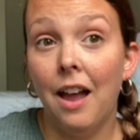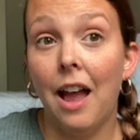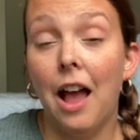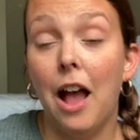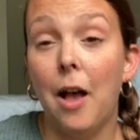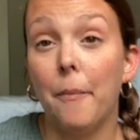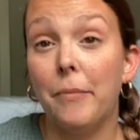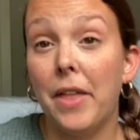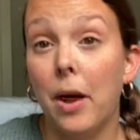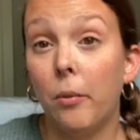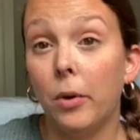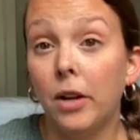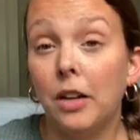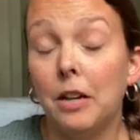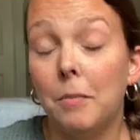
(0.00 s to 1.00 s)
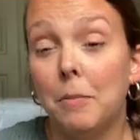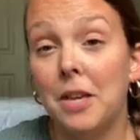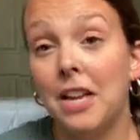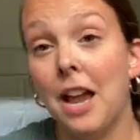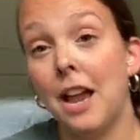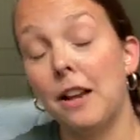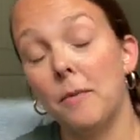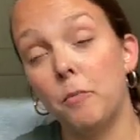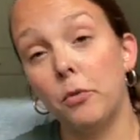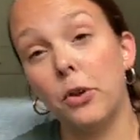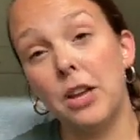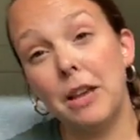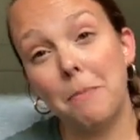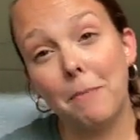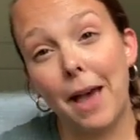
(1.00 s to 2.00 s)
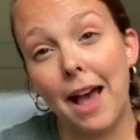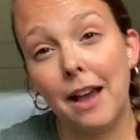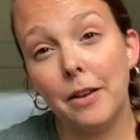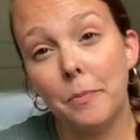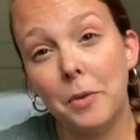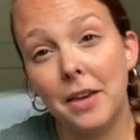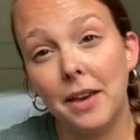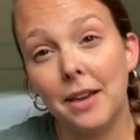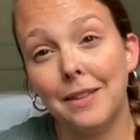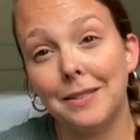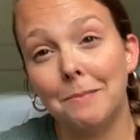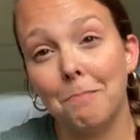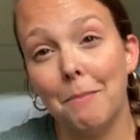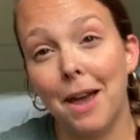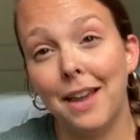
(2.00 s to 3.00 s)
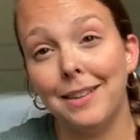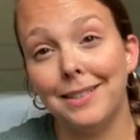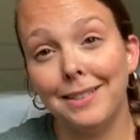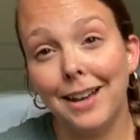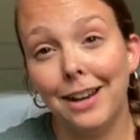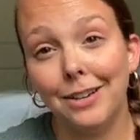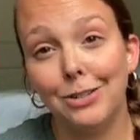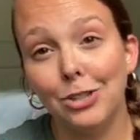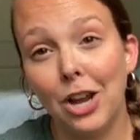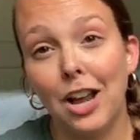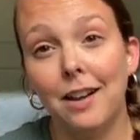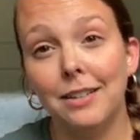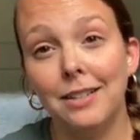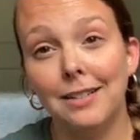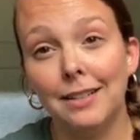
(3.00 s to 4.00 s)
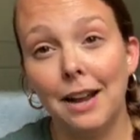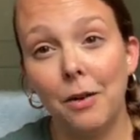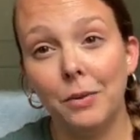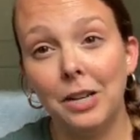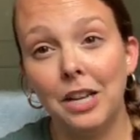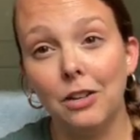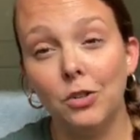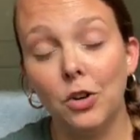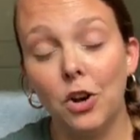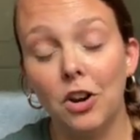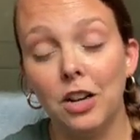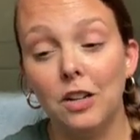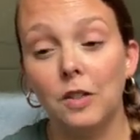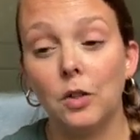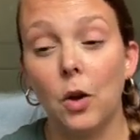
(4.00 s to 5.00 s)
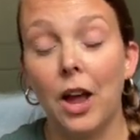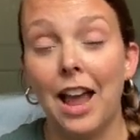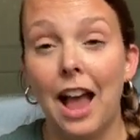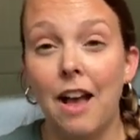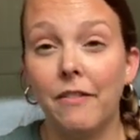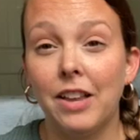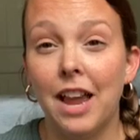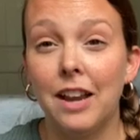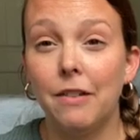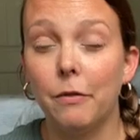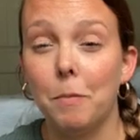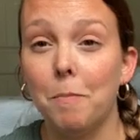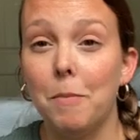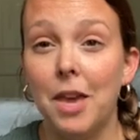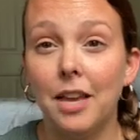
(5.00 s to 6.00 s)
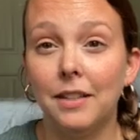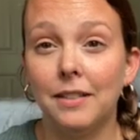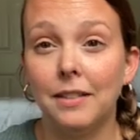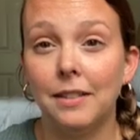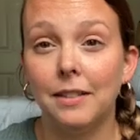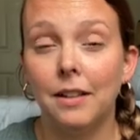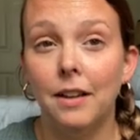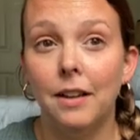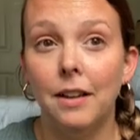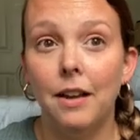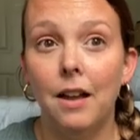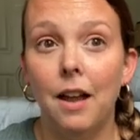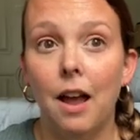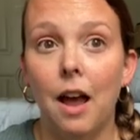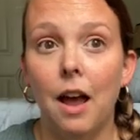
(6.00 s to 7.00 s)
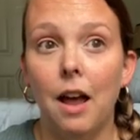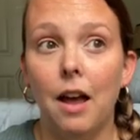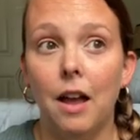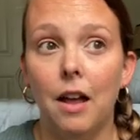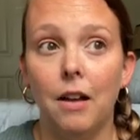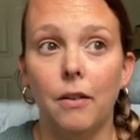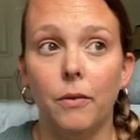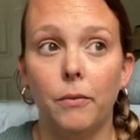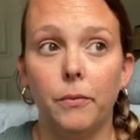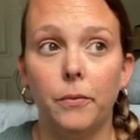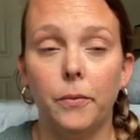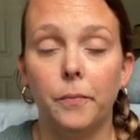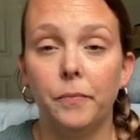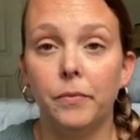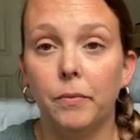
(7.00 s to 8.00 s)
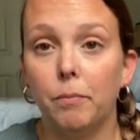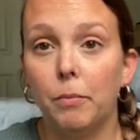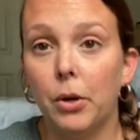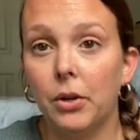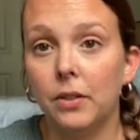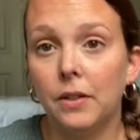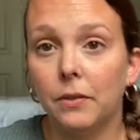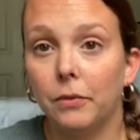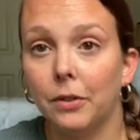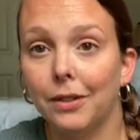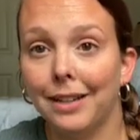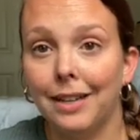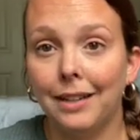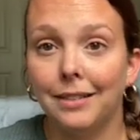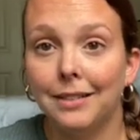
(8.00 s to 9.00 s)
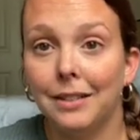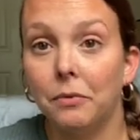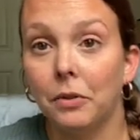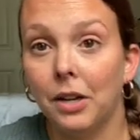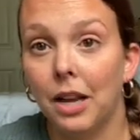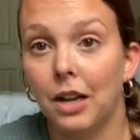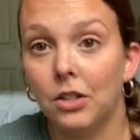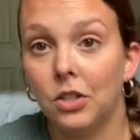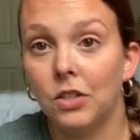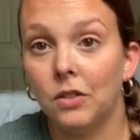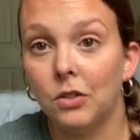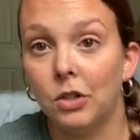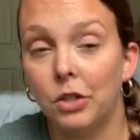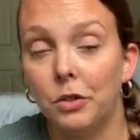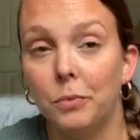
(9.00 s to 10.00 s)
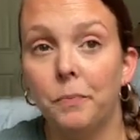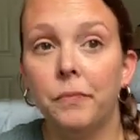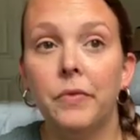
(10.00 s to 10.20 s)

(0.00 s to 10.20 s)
that we're going to be kind of bringing back because my second child is now in kindergarten. So I have kind of a mix of books for like different ages too.